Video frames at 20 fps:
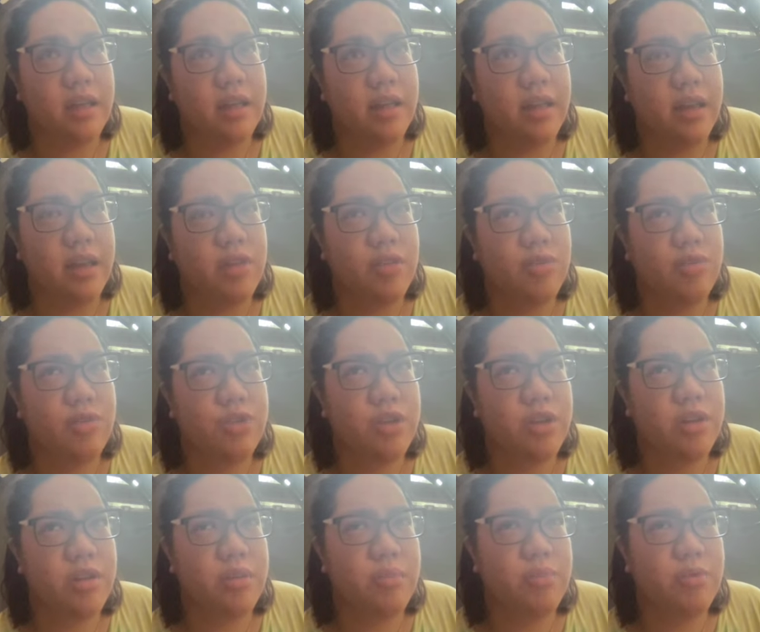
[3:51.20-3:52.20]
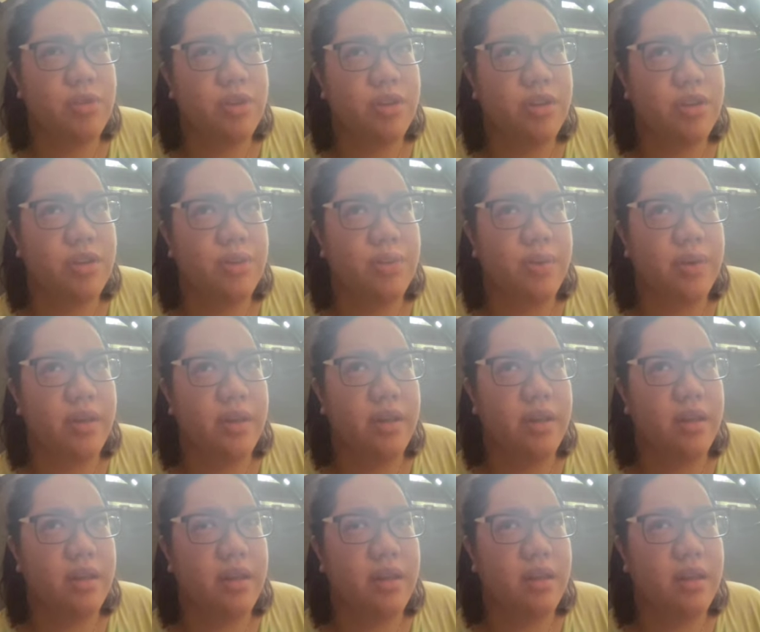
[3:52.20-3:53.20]
They do share a border
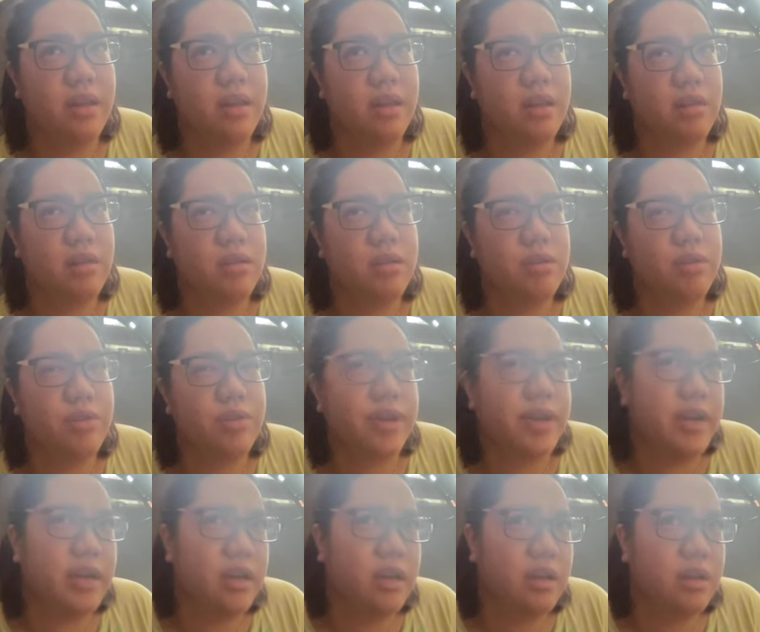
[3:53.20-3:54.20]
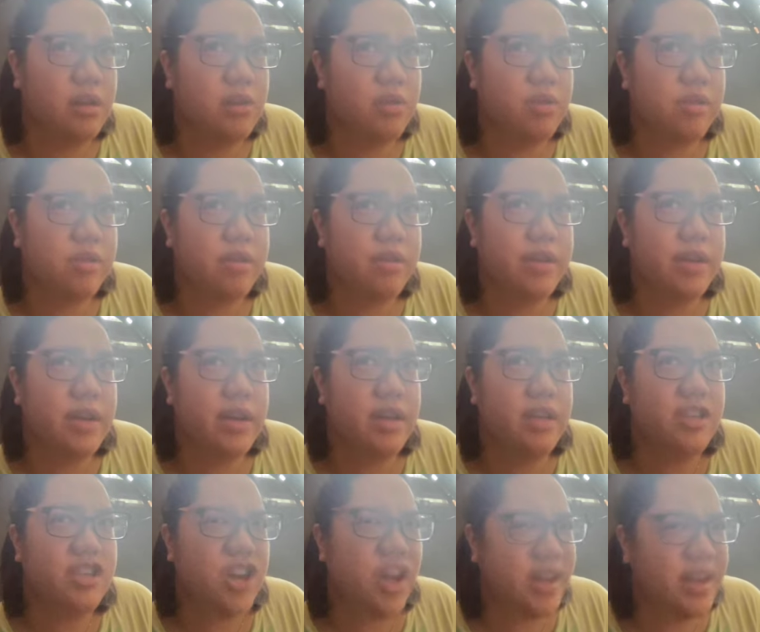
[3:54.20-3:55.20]
with, I think, Korea, North Korea,
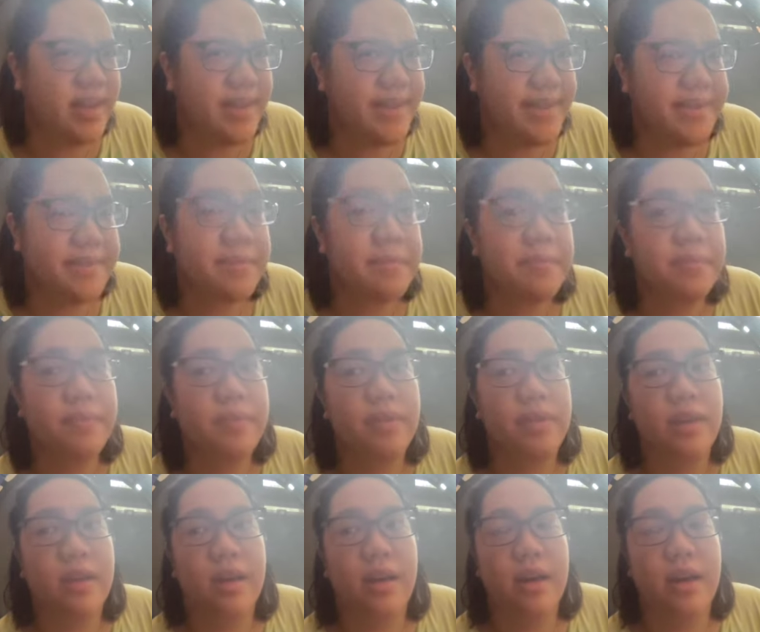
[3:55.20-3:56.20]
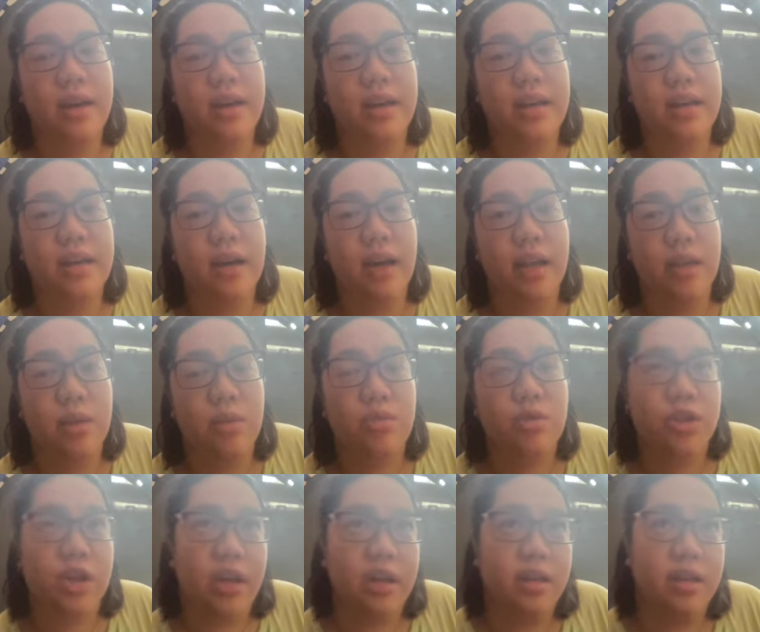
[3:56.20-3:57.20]
and China. I know
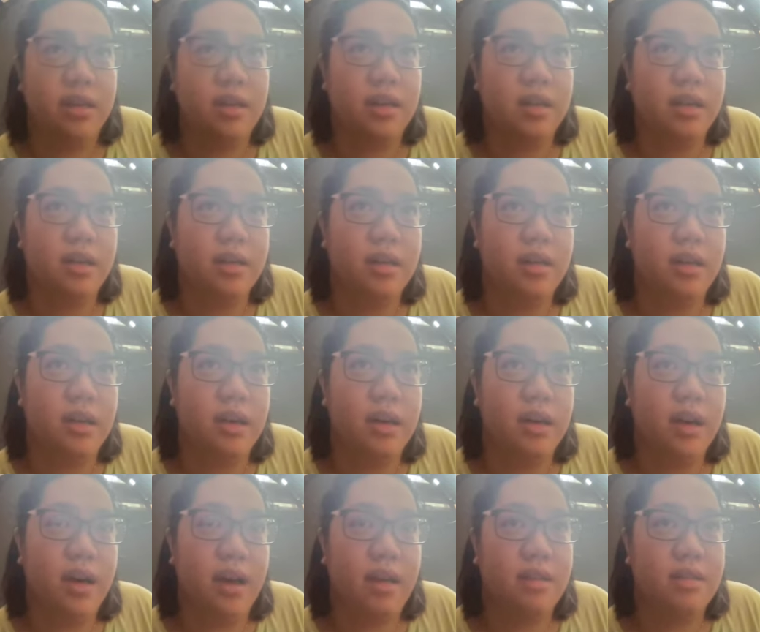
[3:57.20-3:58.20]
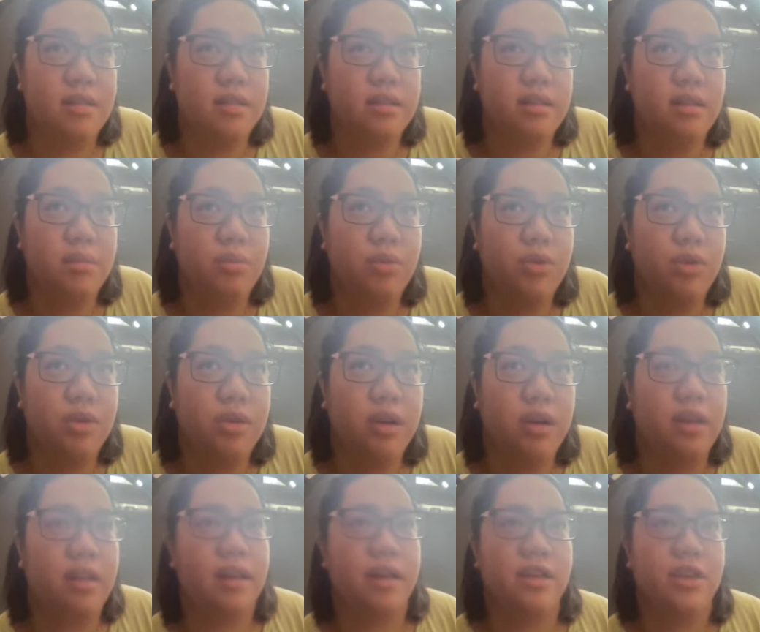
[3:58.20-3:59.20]
China has a border,
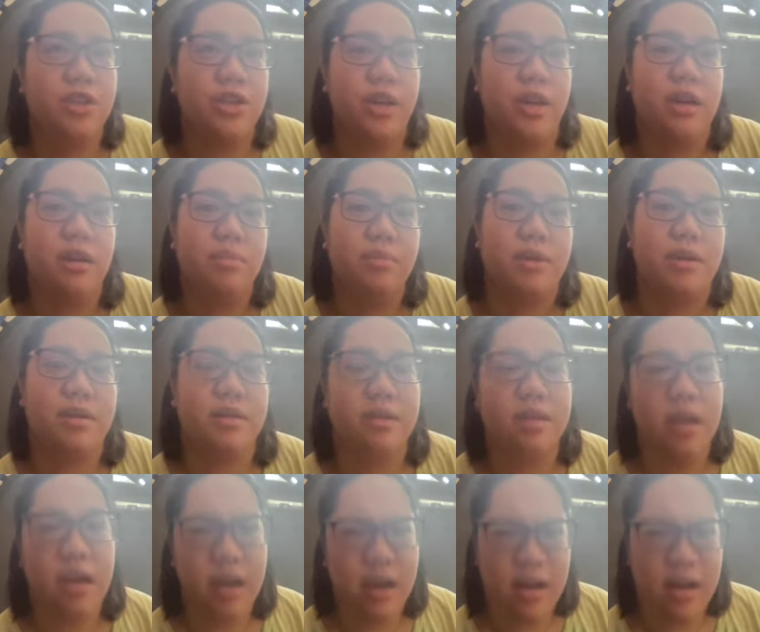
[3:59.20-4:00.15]
like share, because